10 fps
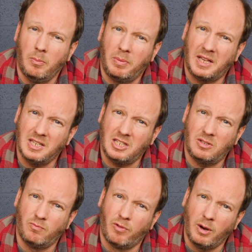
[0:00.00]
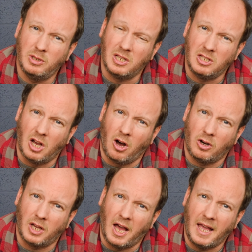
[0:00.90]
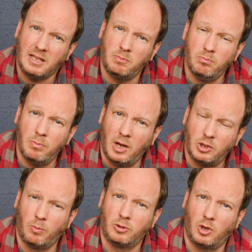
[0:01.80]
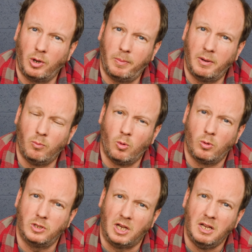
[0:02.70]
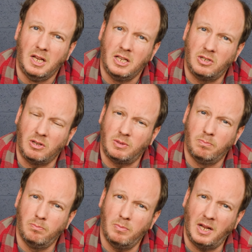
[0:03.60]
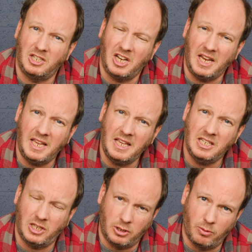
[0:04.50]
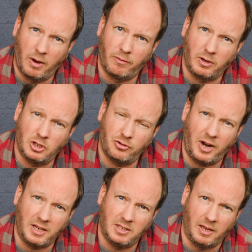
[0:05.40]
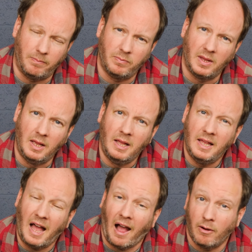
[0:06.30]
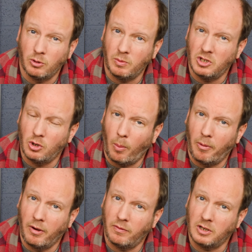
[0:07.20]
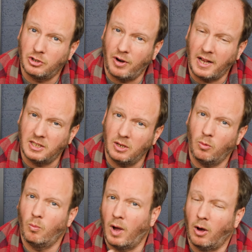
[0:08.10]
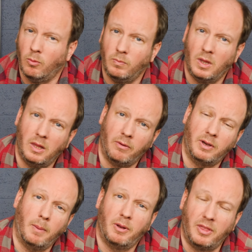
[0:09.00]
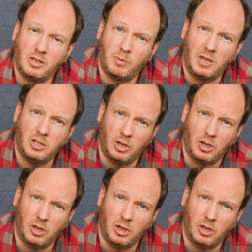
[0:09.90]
because it's roasted darker, it's much more soluble in water, so it's much easier to over-extract it. How do we stop over-extracting? Well, there are a couple of things we can